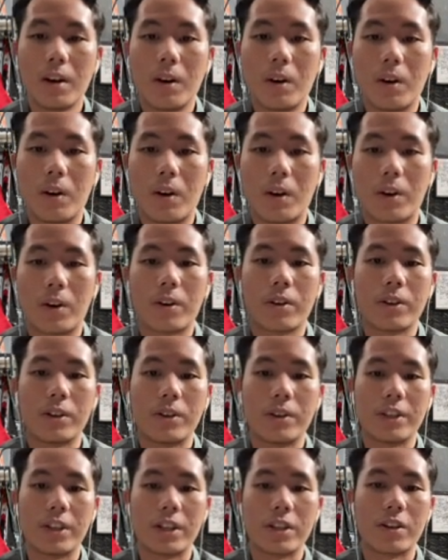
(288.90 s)
or
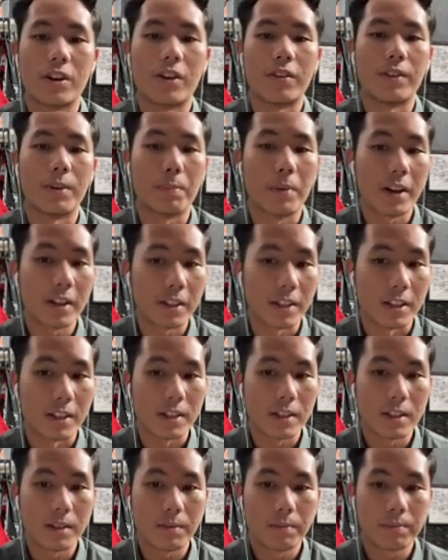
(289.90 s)
usage of the
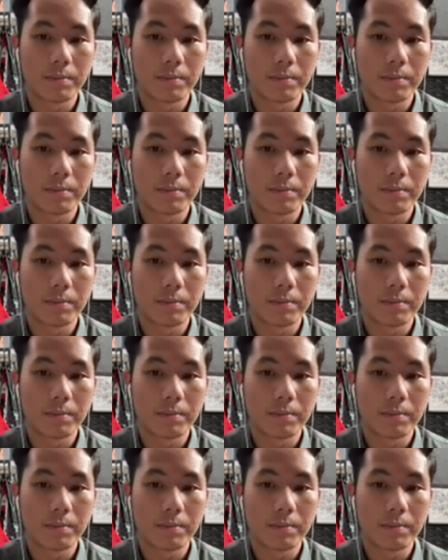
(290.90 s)
parties.